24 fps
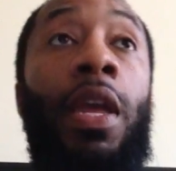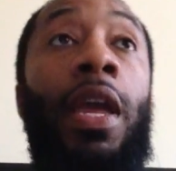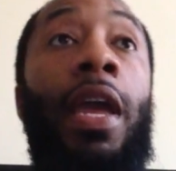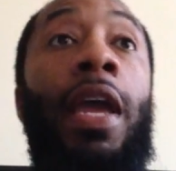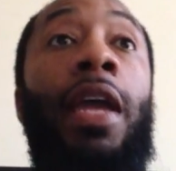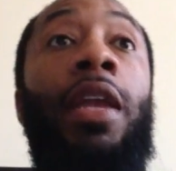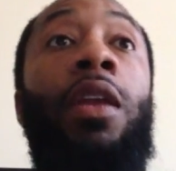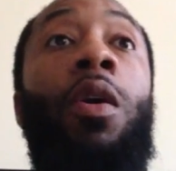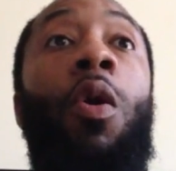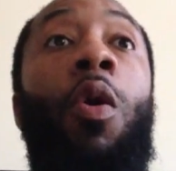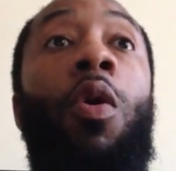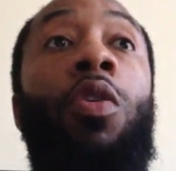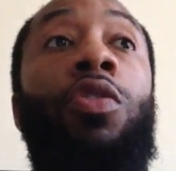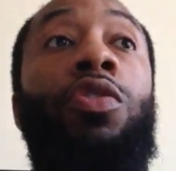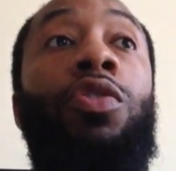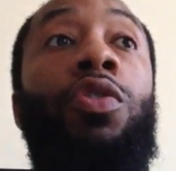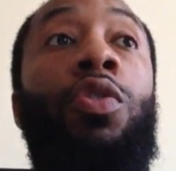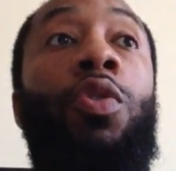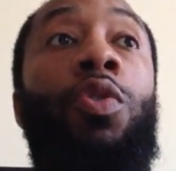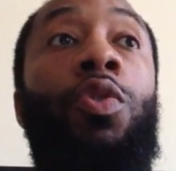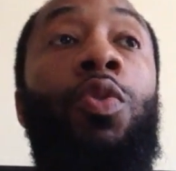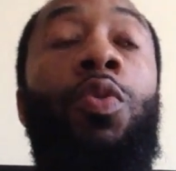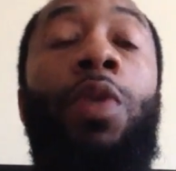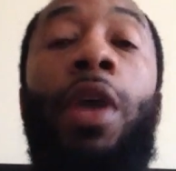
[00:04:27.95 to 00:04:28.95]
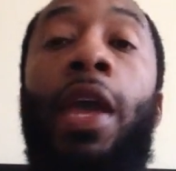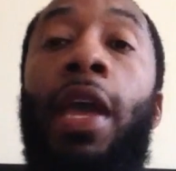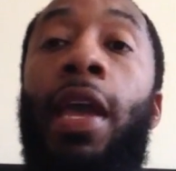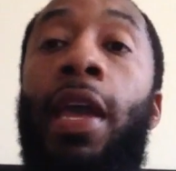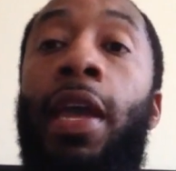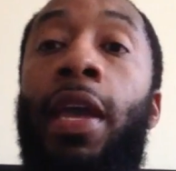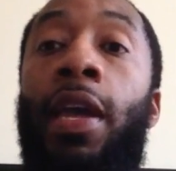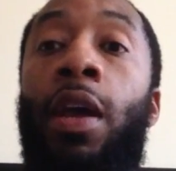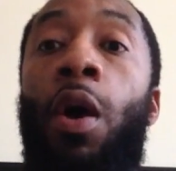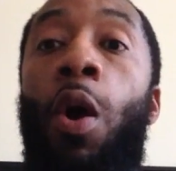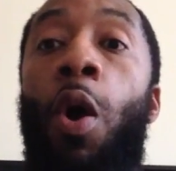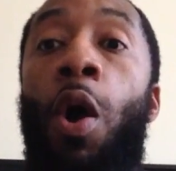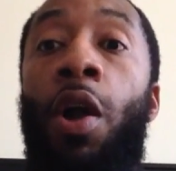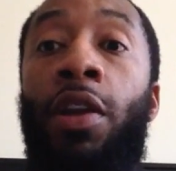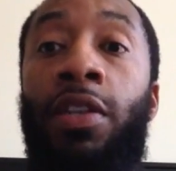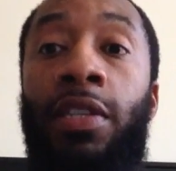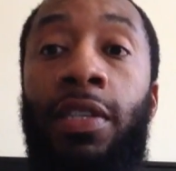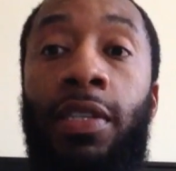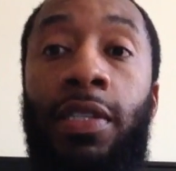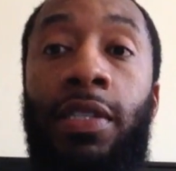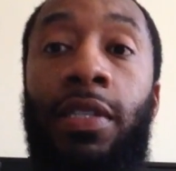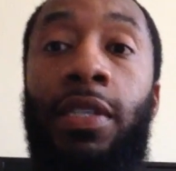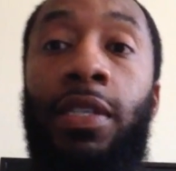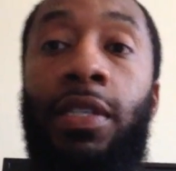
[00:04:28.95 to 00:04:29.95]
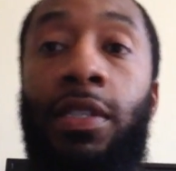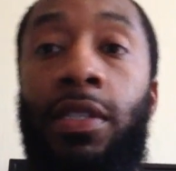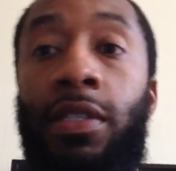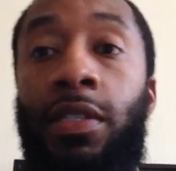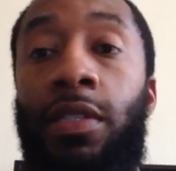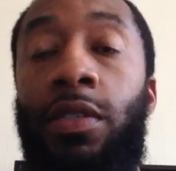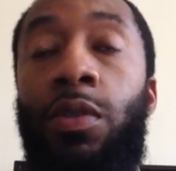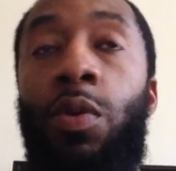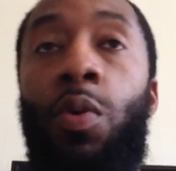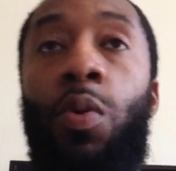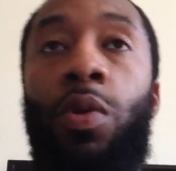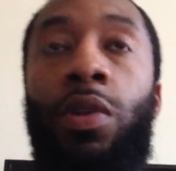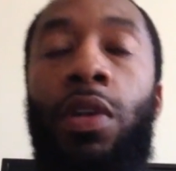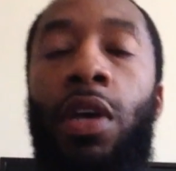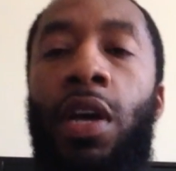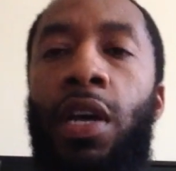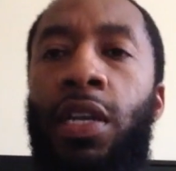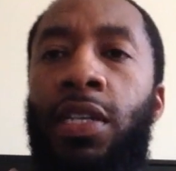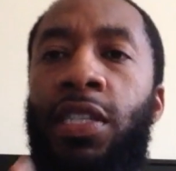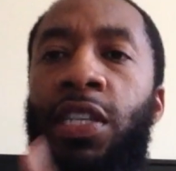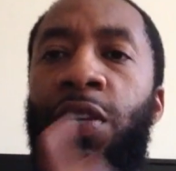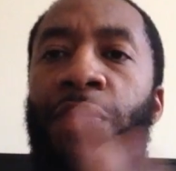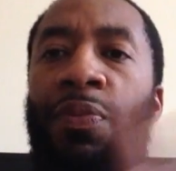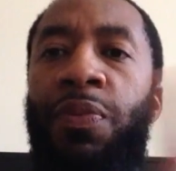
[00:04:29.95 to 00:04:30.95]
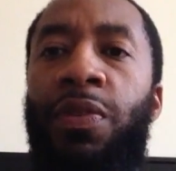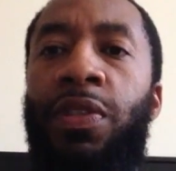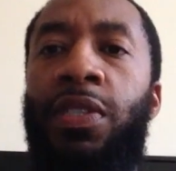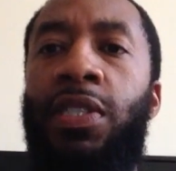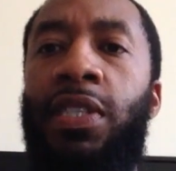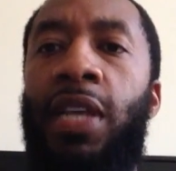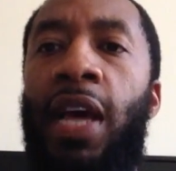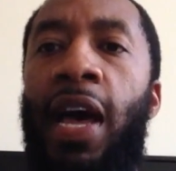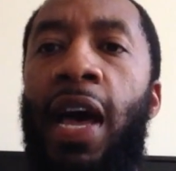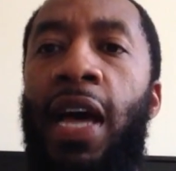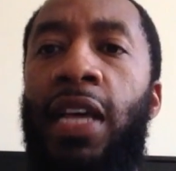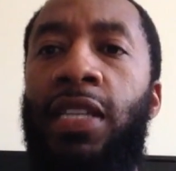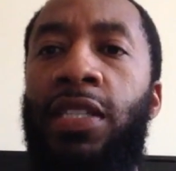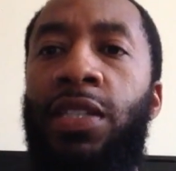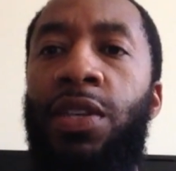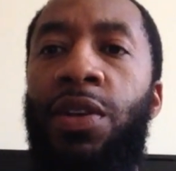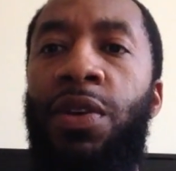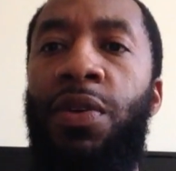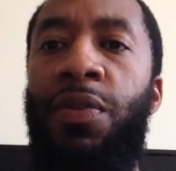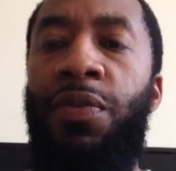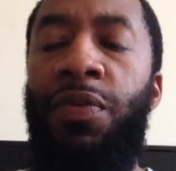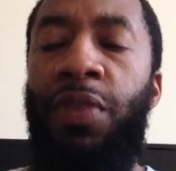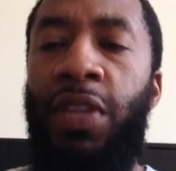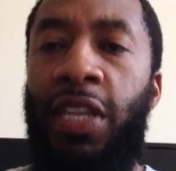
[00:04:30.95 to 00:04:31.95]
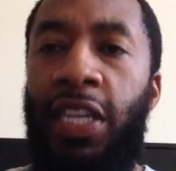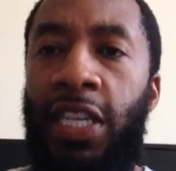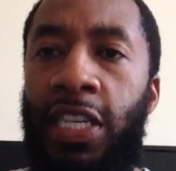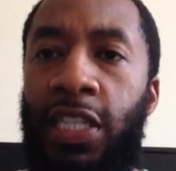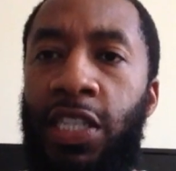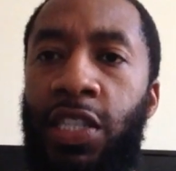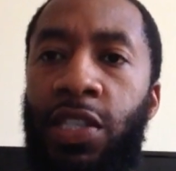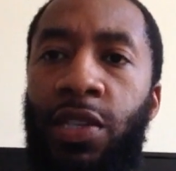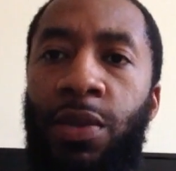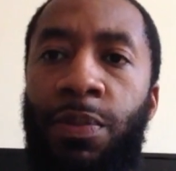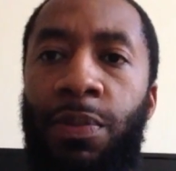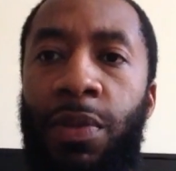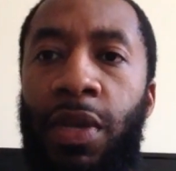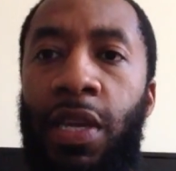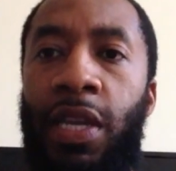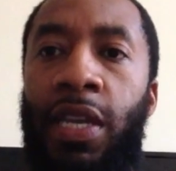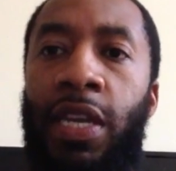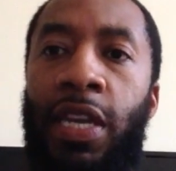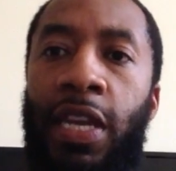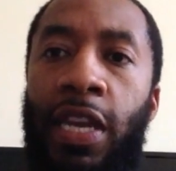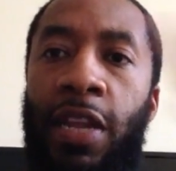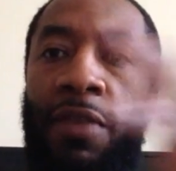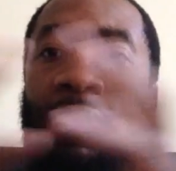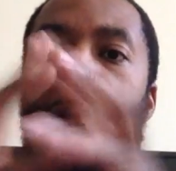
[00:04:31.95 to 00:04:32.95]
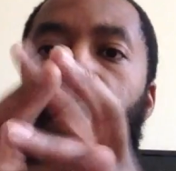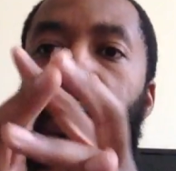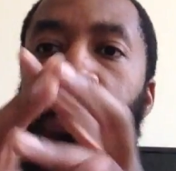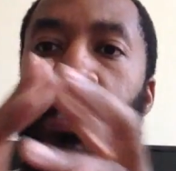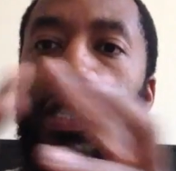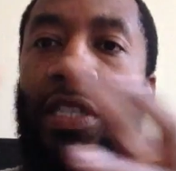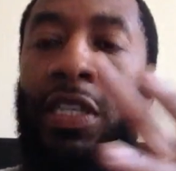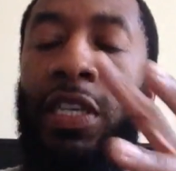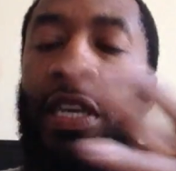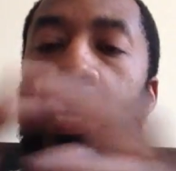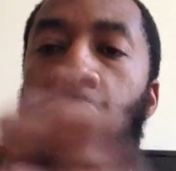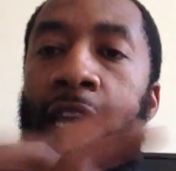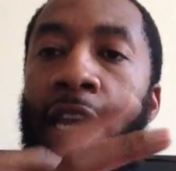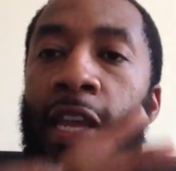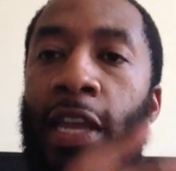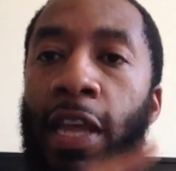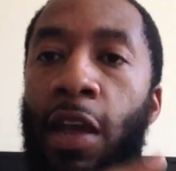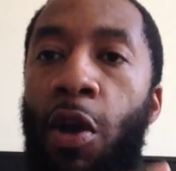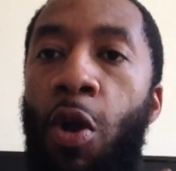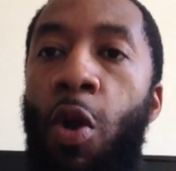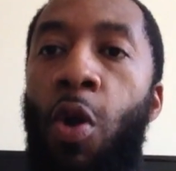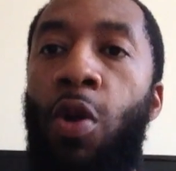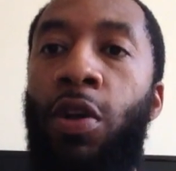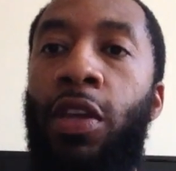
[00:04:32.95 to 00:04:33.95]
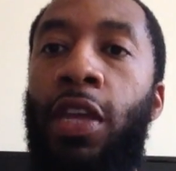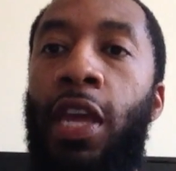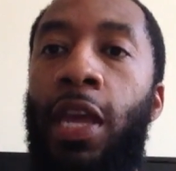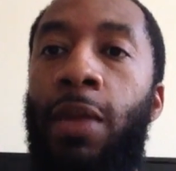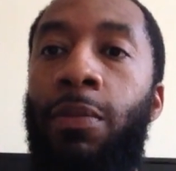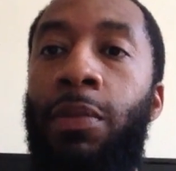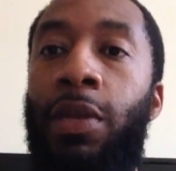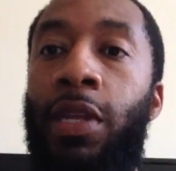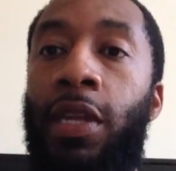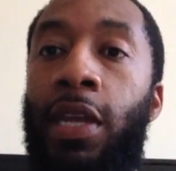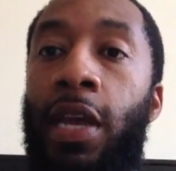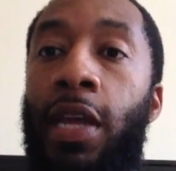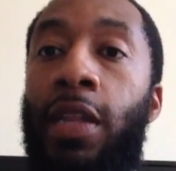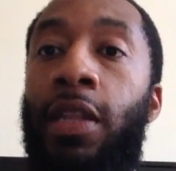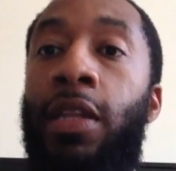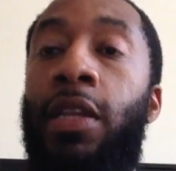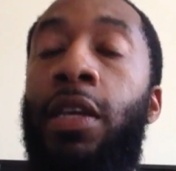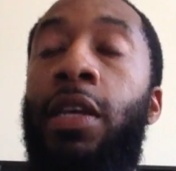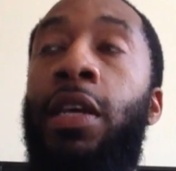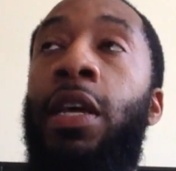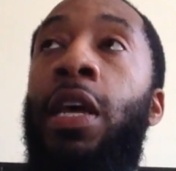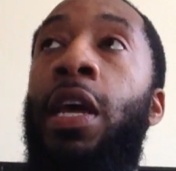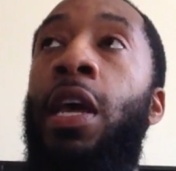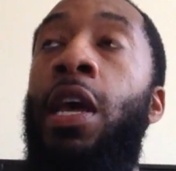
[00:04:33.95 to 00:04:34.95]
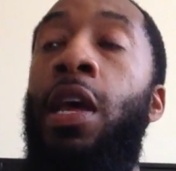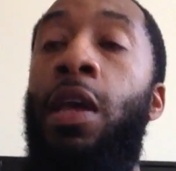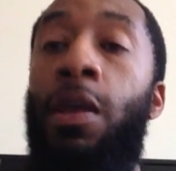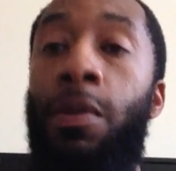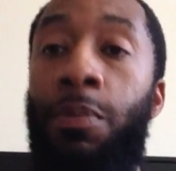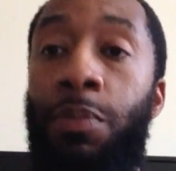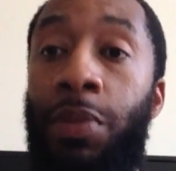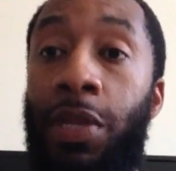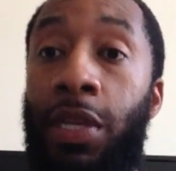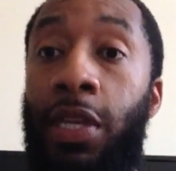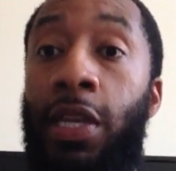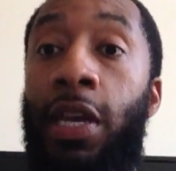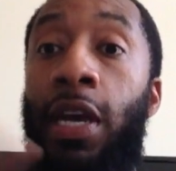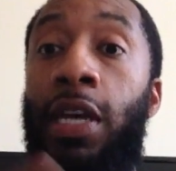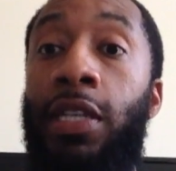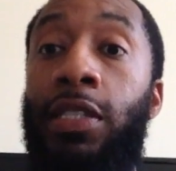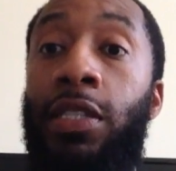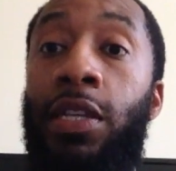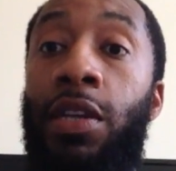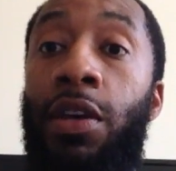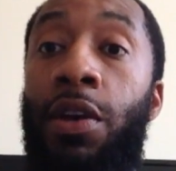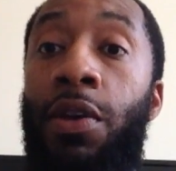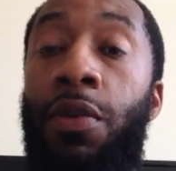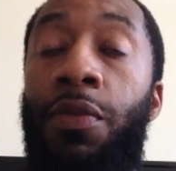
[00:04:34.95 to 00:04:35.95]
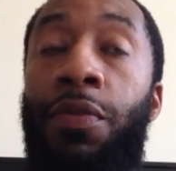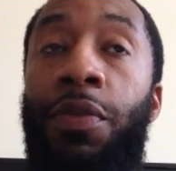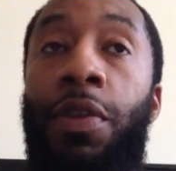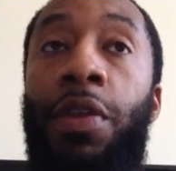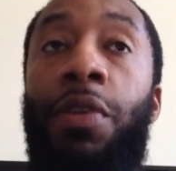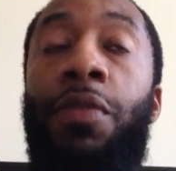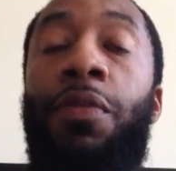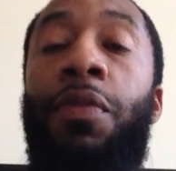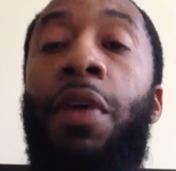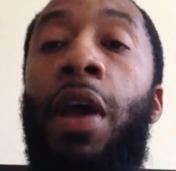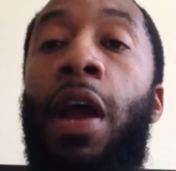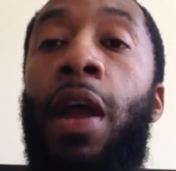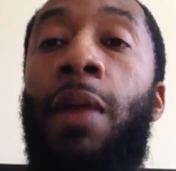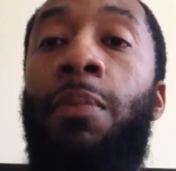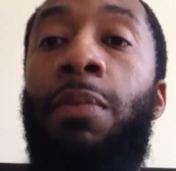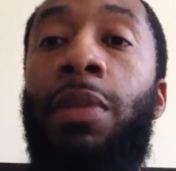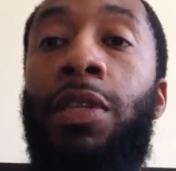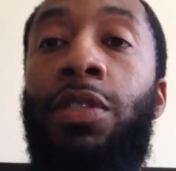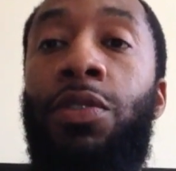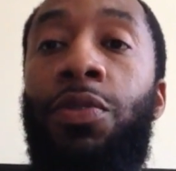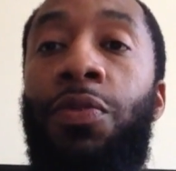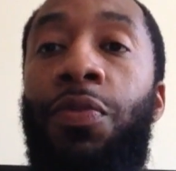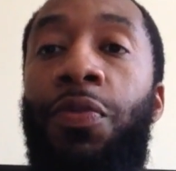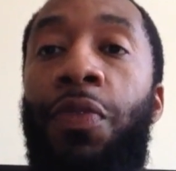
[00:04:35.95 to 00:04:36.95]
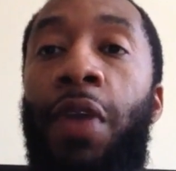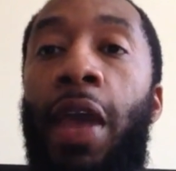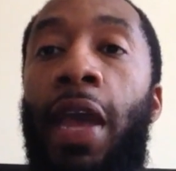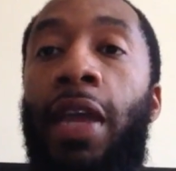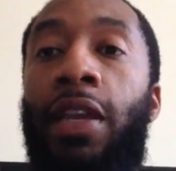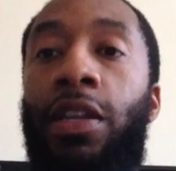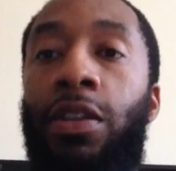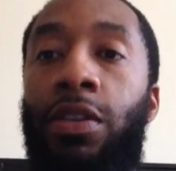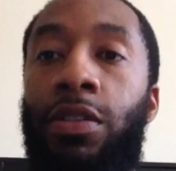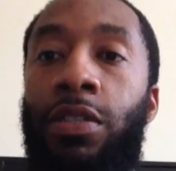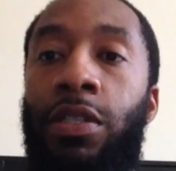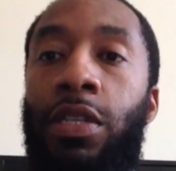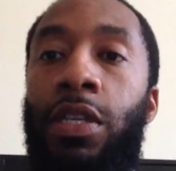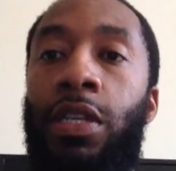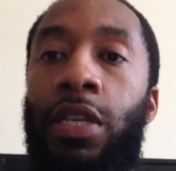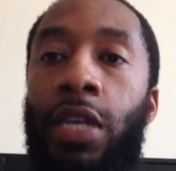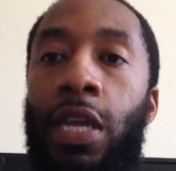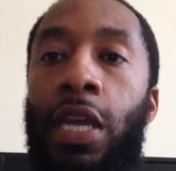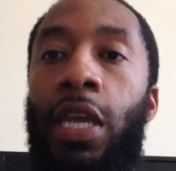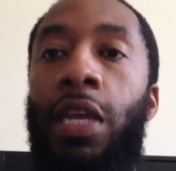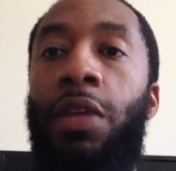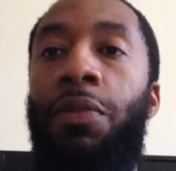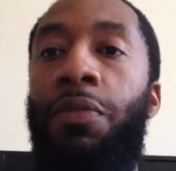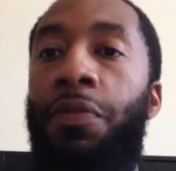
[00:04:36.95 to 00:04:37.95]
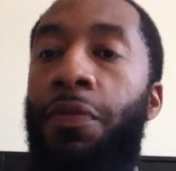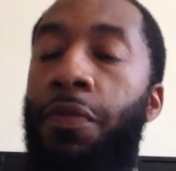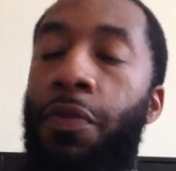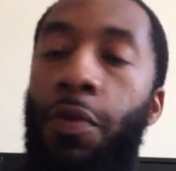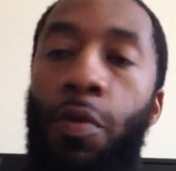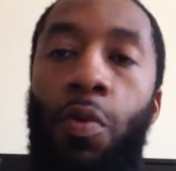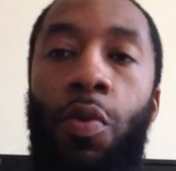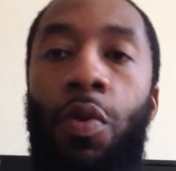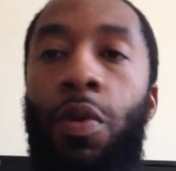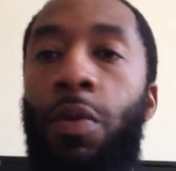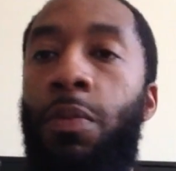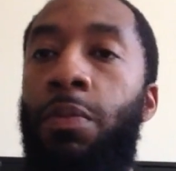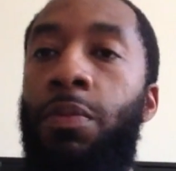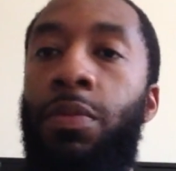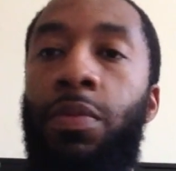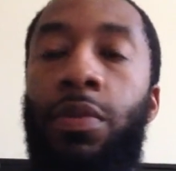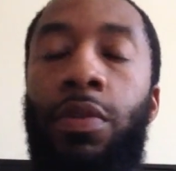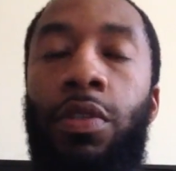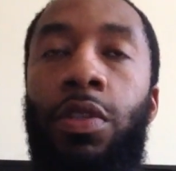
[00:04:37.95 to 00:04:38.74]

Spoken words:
and also you had artisans on different sides of Egypt, and eventually they all came together because of environmental factors, and they formed,